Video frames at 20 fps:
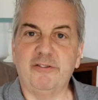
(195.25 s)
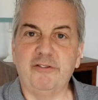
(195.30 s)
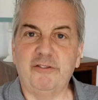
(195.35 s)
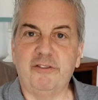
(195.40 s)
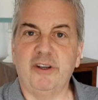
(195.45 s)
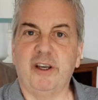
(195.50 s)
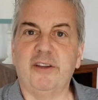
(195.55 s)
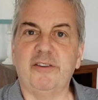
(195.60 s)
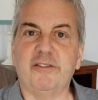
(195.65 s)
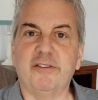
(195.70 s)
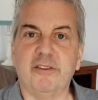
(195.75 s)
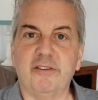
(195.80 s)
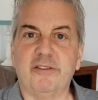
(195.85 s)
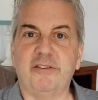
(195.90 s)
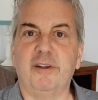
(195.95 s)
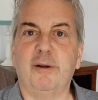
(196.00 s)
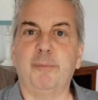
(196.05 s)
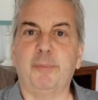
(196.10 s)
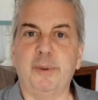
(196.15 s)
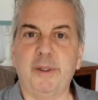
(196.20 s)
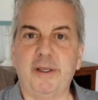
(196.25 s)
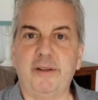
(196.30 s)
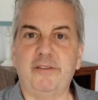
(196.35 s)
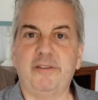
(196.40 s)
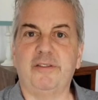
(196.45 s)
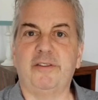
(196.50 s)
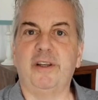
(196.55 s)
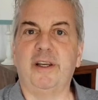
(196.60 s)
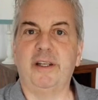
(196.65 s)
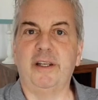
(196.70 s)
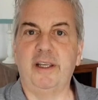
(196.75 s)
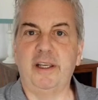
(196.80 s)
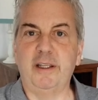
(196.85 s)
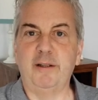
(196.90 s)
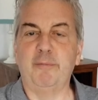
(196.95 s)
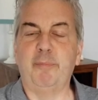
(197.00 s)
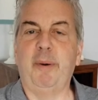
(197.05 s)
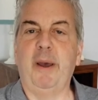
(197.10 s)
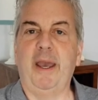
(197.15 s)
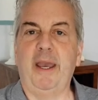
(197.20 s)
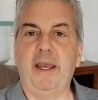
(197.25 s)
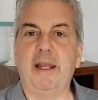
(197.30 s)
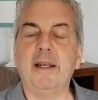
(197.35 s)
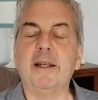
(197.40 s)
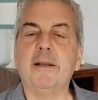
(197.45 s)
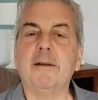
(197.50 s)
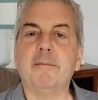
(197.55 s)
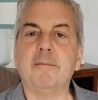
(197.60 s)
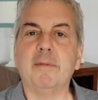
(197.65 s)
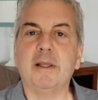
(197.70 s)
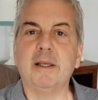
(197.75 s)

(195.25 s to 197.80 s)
Just simply sit in pain.